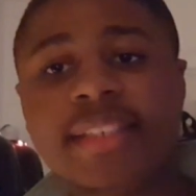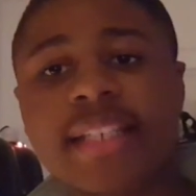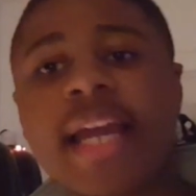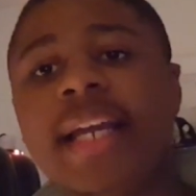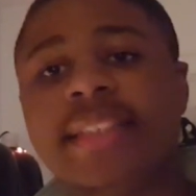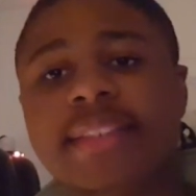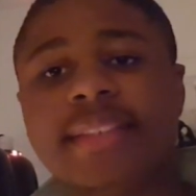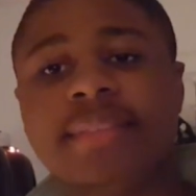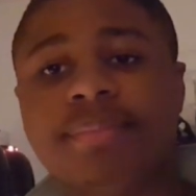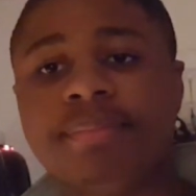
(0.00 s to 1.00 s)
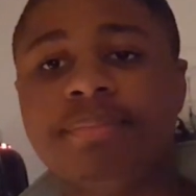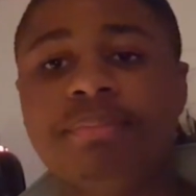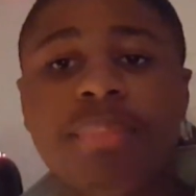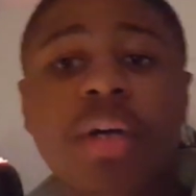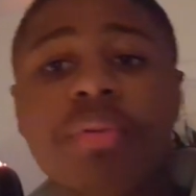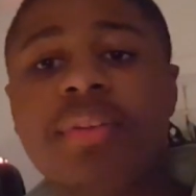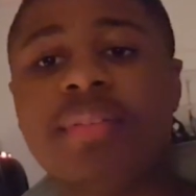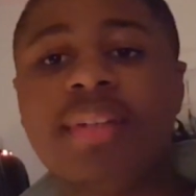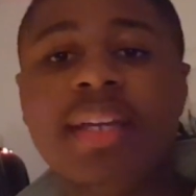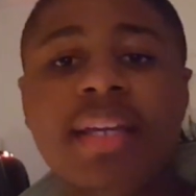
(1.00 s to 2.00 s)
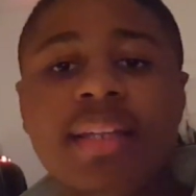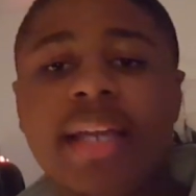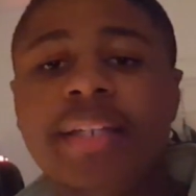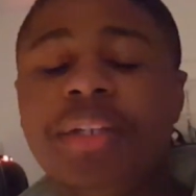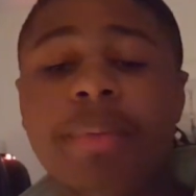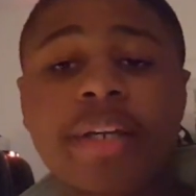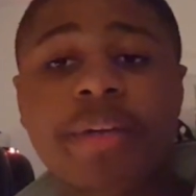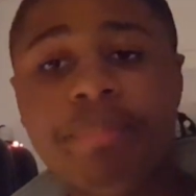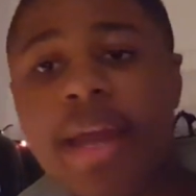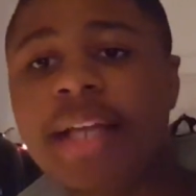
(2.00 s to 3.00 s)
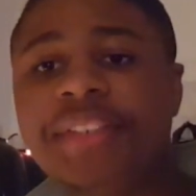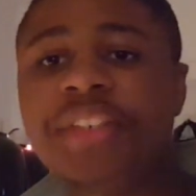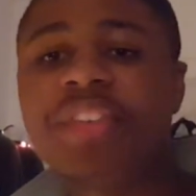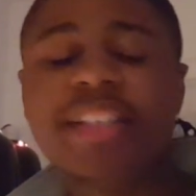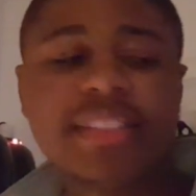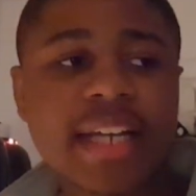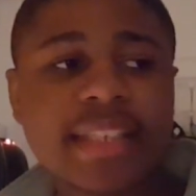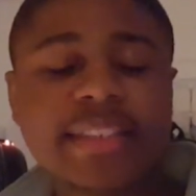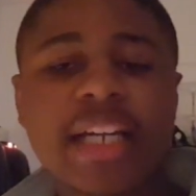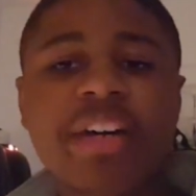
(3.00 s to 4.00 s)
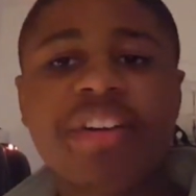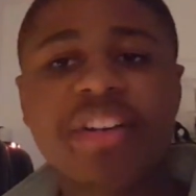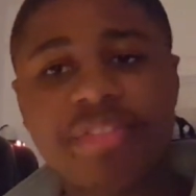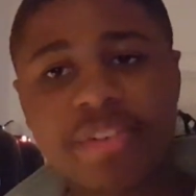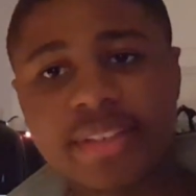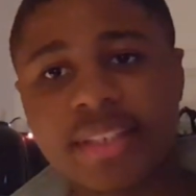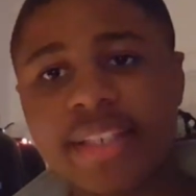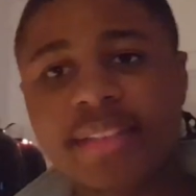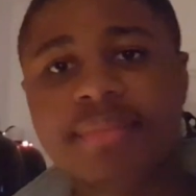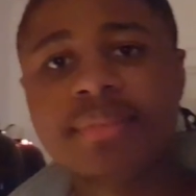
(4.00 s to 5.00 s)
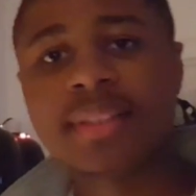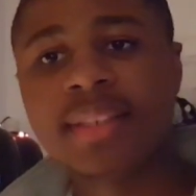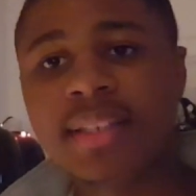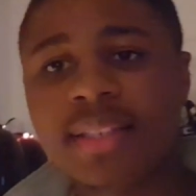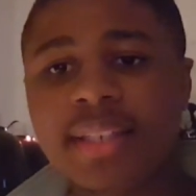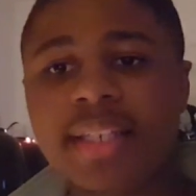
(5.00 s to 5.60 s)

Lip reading: I rank these guys both. Like, they do make good pets, they're very docile, very friendly.